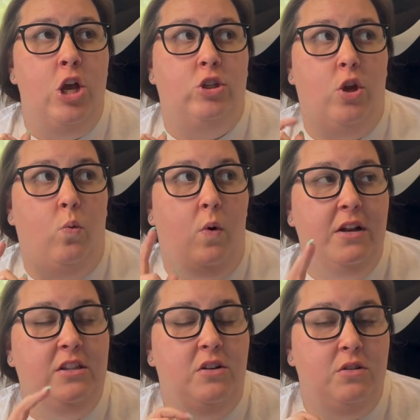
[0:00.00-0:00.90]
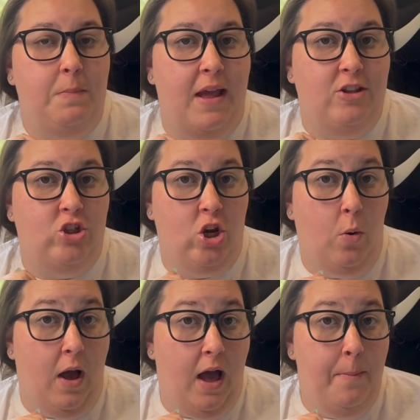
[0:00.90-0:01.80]
So once those pens
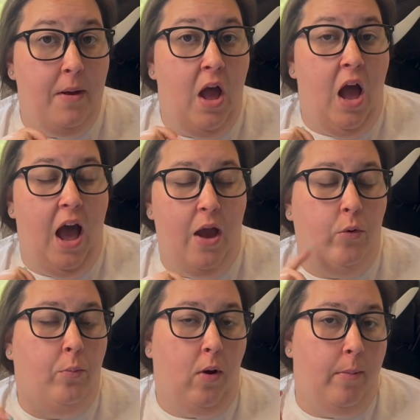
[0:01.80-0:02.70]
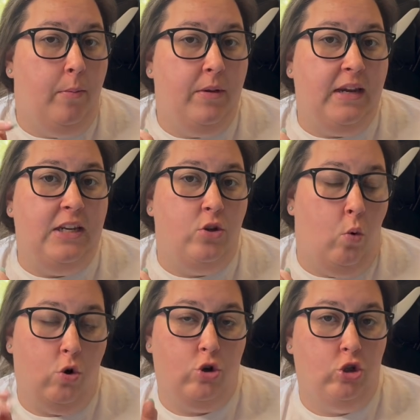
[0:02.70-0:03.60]
show up, I will probably need to
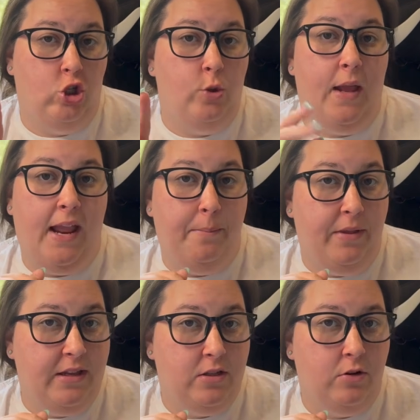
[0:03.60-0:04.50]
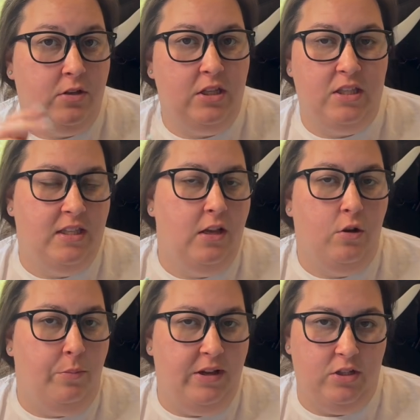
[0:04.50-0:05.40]
order 2 8-placers, because the
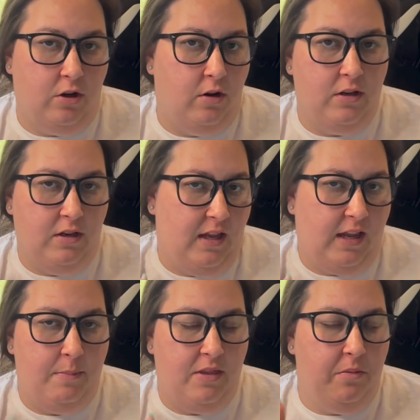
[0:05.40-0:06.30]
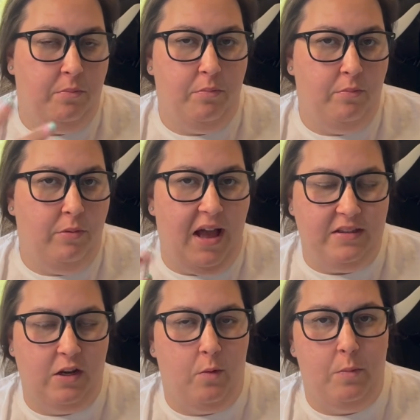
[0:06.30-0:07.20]
single placer, it can be the
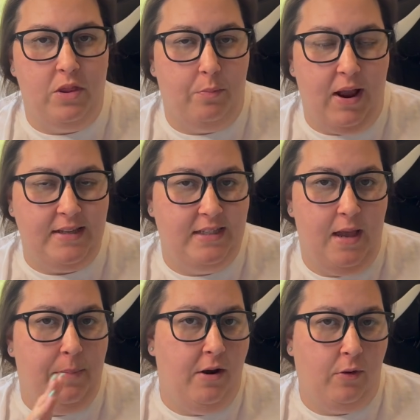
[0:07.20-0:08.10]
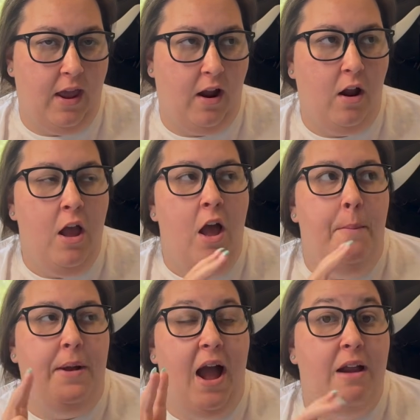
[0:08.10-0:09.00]
plastic one with the brass tip, I don't care.
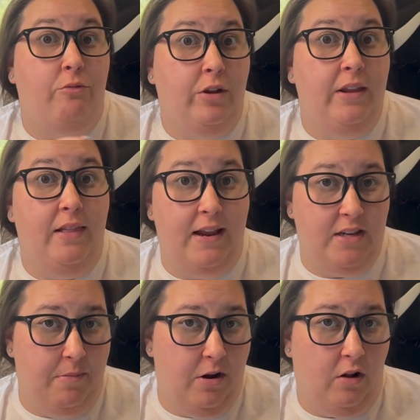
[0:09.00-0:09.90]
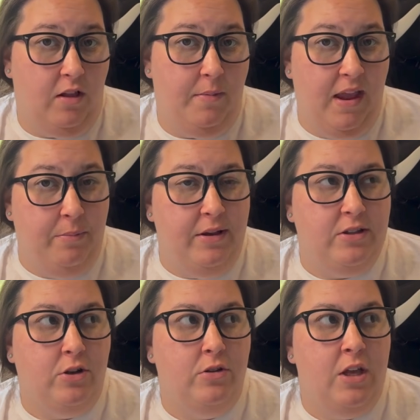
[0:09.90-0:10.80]
But I really like Diamond Art Club
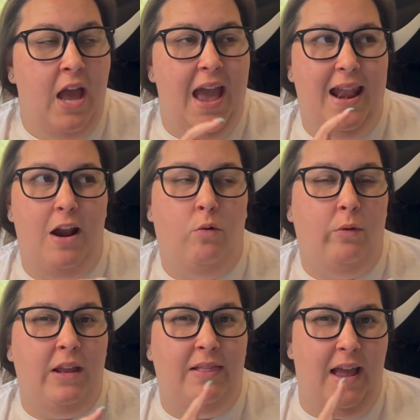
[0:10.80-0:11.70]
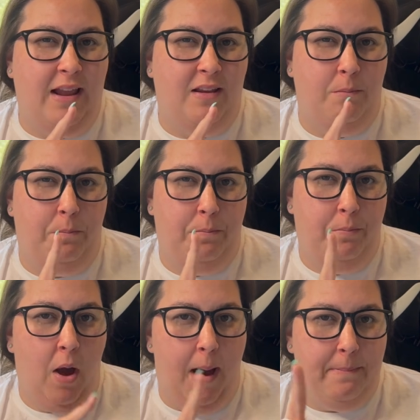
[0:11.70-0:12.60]
8-placers, and I don't really like
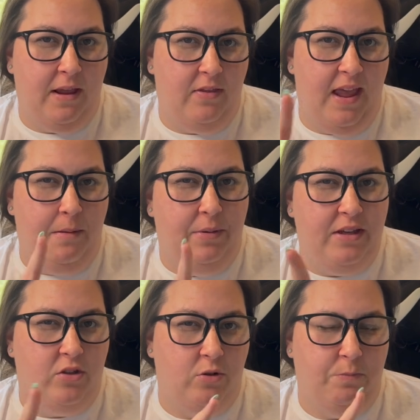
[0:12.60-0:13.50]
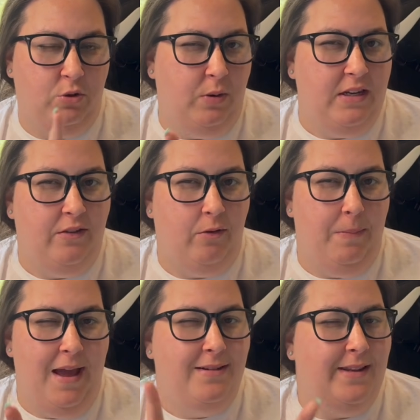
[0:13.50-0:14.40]
popping the 8-placers between different
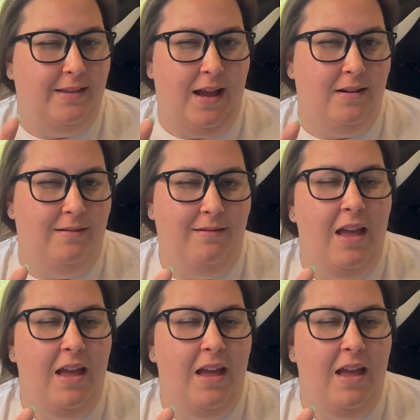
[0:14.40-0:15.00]
pens like that.